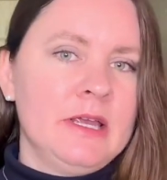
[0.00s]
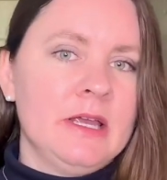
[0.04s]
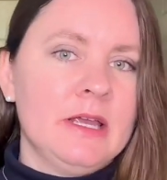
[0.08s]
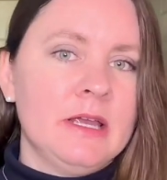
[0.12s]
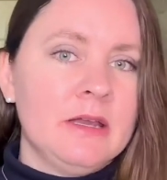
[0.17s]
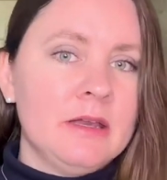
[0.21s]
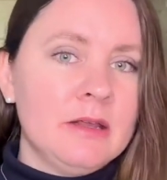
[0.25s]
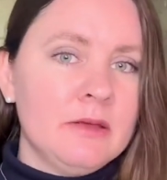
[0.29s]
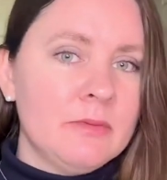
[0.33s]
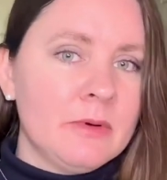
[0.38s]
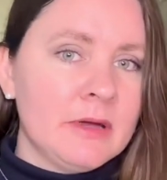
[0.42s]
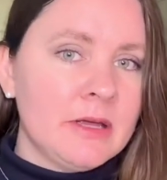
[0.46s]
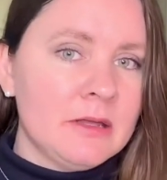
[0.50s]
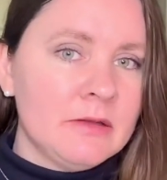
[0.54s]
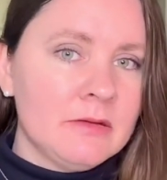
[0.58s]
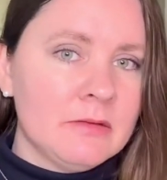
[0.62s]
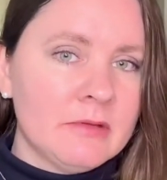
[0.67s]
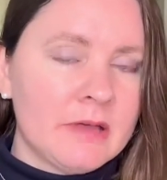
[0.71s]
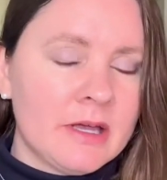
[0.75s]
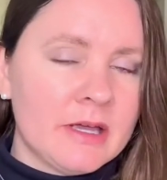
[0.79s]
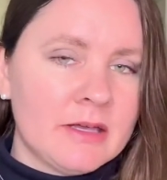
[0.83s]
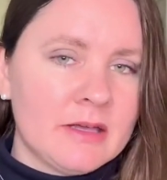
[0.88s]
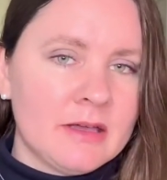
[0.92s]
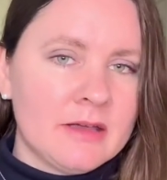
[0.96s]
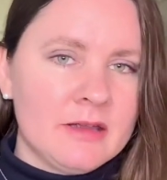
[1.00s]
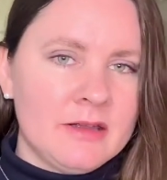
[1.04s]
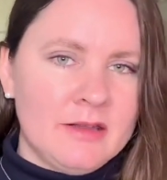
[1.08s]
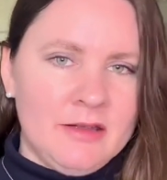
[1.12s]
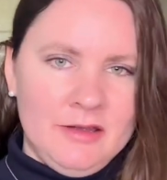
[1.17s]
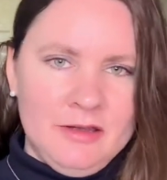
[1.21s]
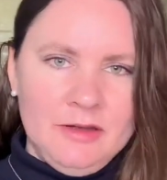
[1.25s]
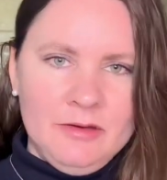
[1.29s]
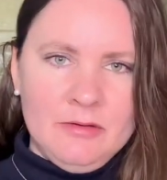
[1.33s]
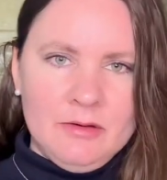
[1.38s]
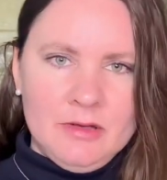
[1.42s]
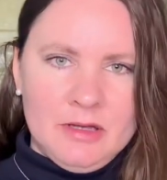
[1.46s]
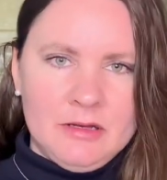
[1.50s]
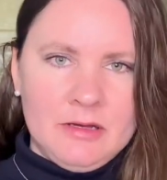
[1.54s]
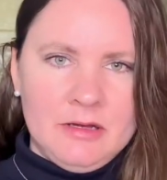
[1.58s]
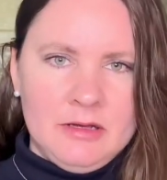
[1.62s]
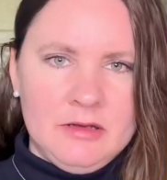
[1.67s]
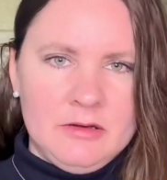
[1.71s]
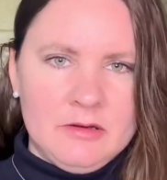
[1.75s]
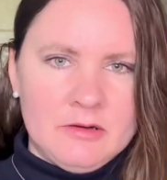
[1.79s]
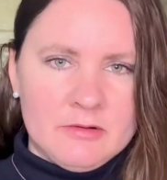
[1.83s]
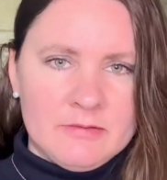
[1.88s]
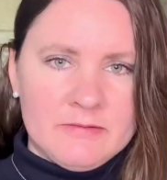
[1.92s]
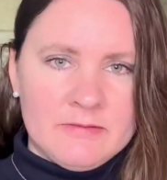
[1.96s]
Any way you like it, you can
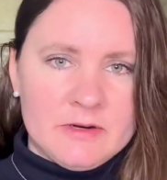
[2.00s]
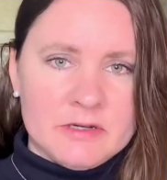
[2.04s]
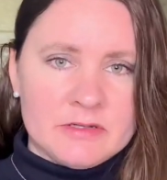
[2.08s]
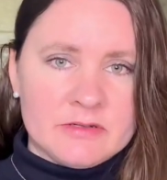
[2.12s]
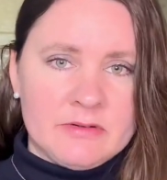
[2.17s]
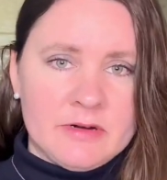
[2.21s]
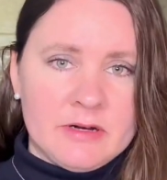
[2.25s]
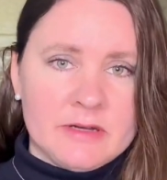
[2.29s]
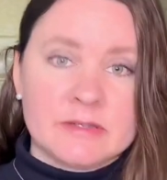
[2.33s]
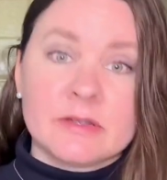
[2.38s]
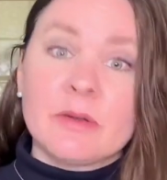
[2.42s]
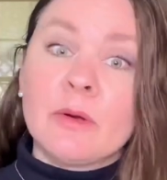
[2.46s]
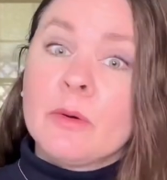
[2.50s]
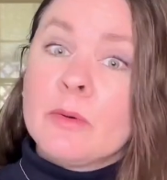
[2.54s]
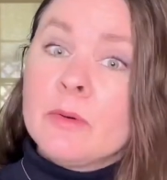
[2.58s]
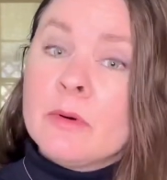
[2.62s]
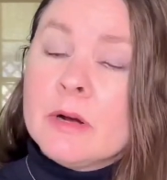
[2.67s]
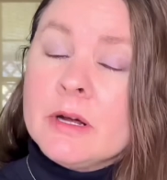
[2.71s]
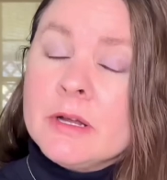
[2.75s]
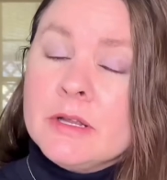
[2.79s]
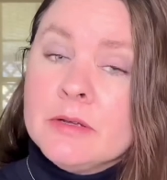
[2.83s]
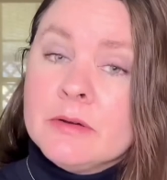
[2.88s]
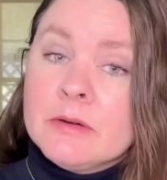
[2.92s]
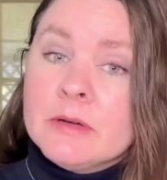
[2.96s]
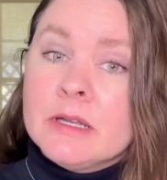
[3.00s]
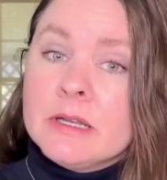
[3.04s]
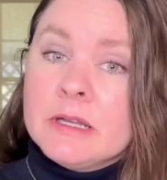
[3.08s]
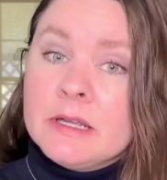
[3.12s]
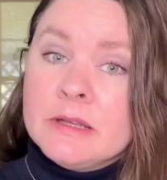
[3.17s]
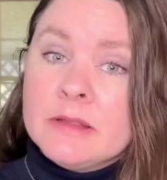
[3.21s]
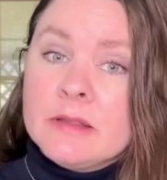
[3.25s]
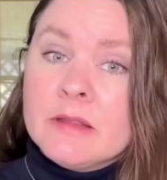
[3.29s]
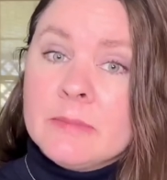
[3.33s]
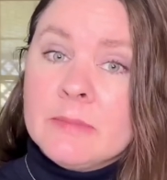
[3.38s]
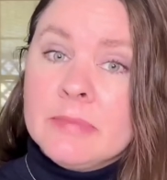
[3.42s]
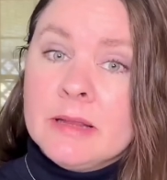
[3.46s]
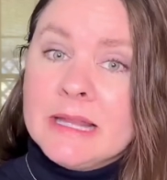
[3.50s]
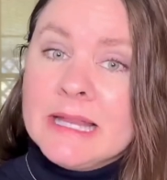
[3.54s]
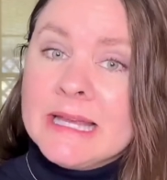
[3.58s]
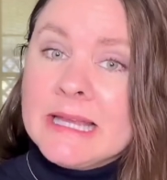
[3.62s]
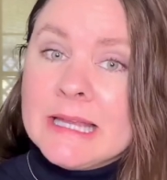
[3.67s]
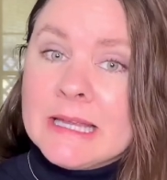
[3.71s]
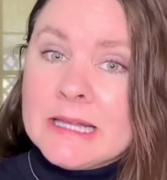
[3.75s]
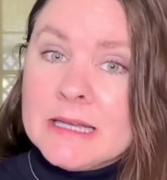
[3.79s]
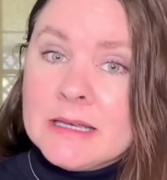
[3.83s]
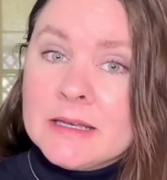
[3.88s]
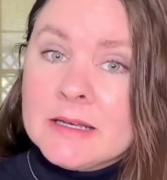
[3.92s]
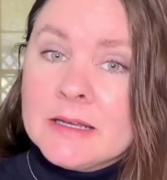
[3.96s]
eat your French fries, or you can eat them
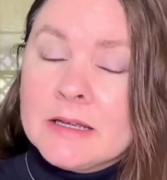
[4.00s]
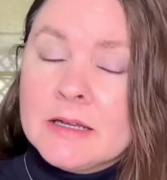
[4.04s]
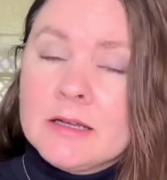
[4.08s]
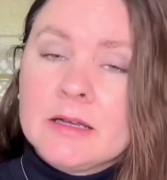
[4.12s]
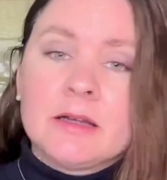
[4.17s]
plain.